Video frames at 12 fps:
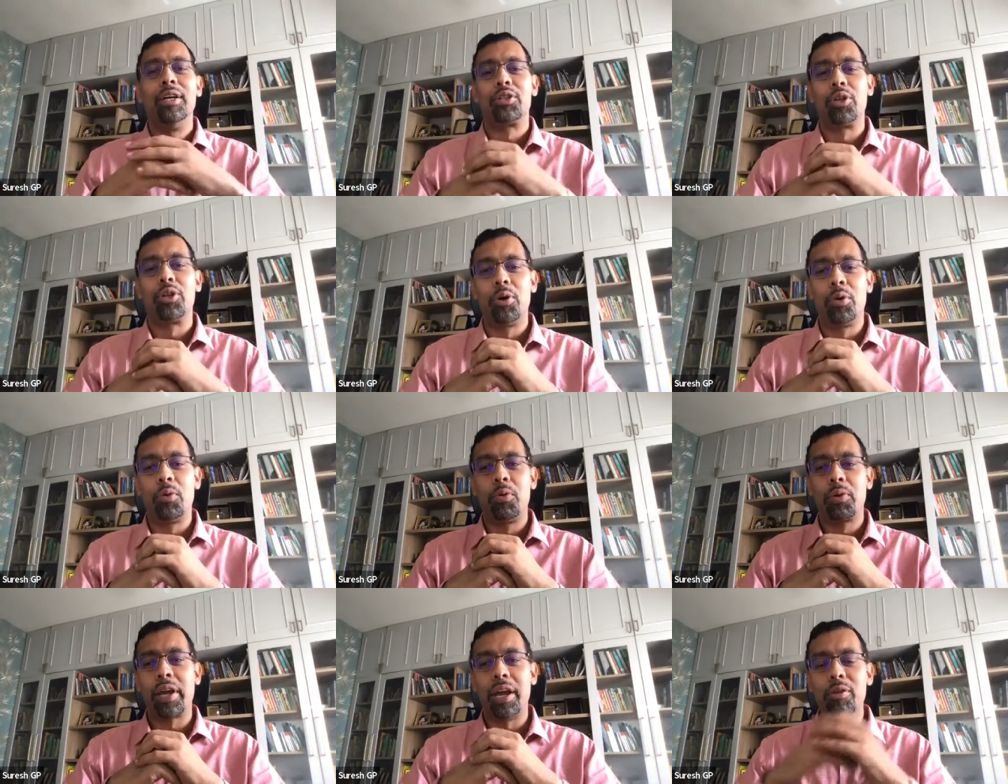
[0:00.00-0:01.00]
so
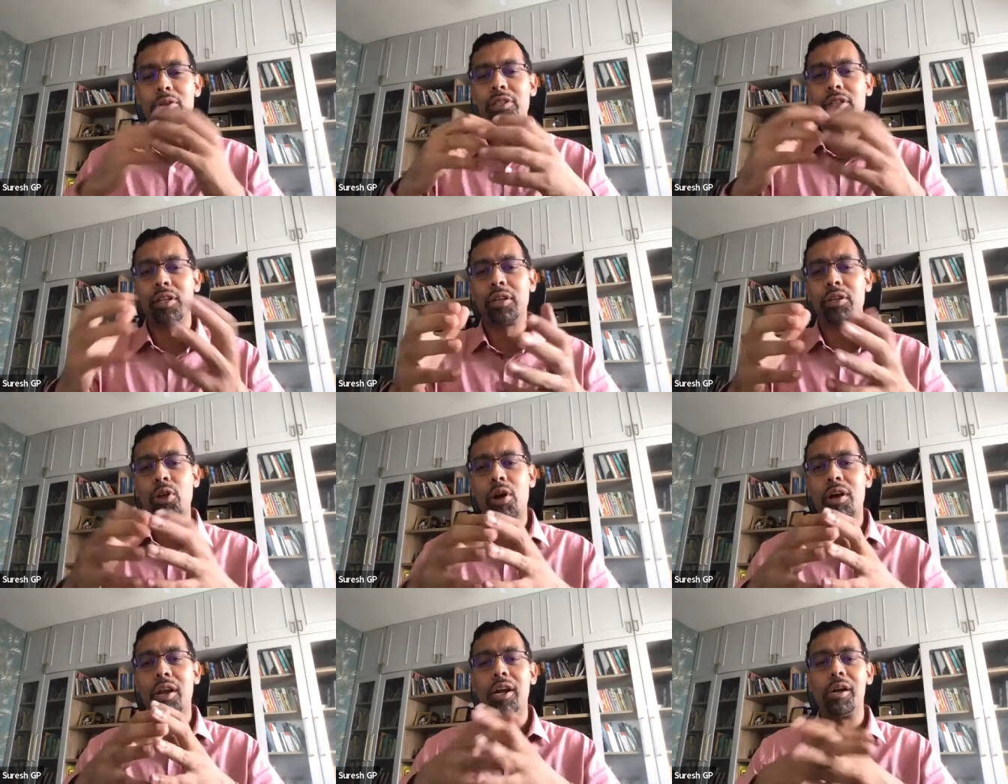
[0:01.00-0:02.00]
can you just
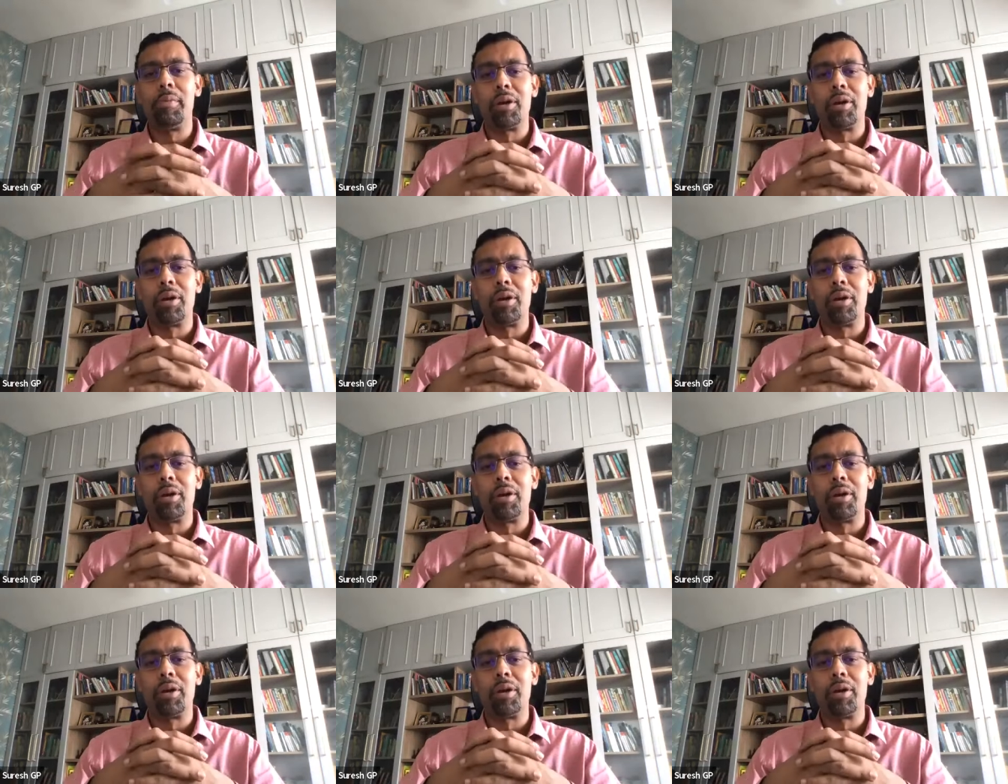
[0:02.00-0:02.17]
talk a little